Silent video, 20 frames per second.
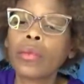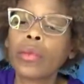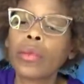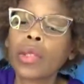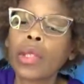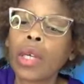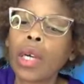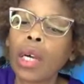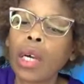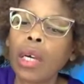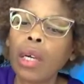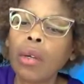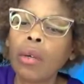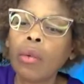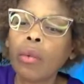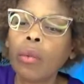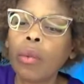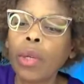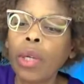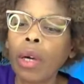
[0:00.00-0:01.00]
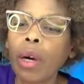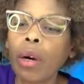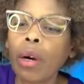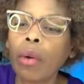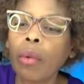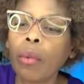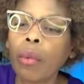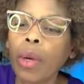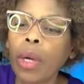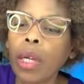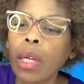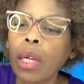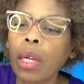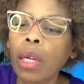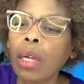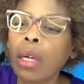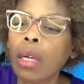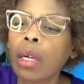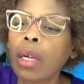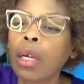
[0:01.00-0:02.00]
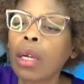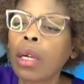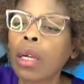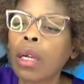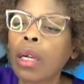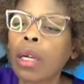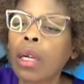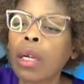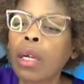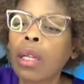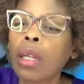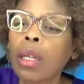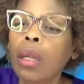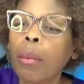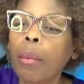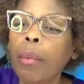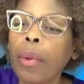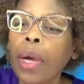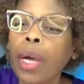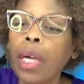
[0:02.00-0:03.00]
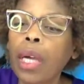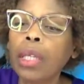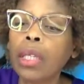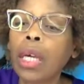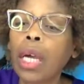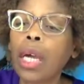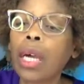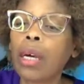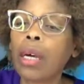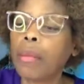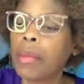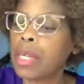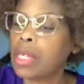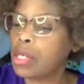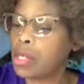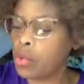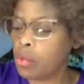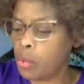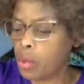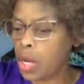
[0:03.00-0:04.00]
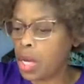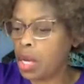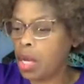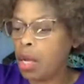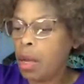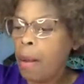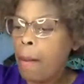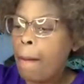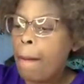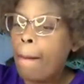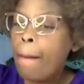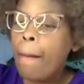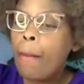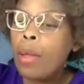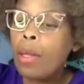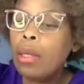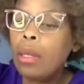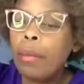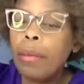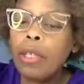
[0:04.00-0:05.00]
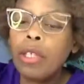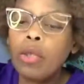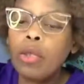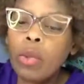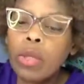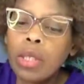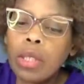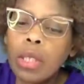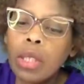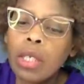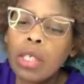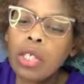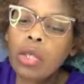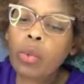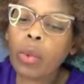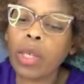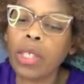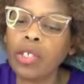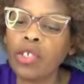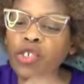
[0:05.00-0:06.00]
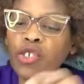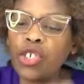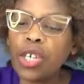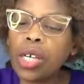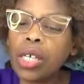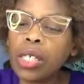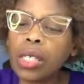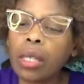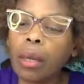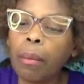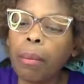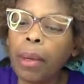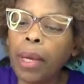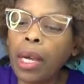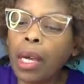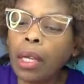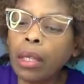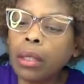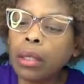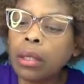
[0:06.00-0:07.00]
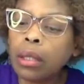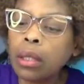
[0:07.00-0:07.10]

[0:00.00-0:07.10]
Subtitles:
Okay, we are ready. Paint cam is ready. Let me twist it this way just a bit.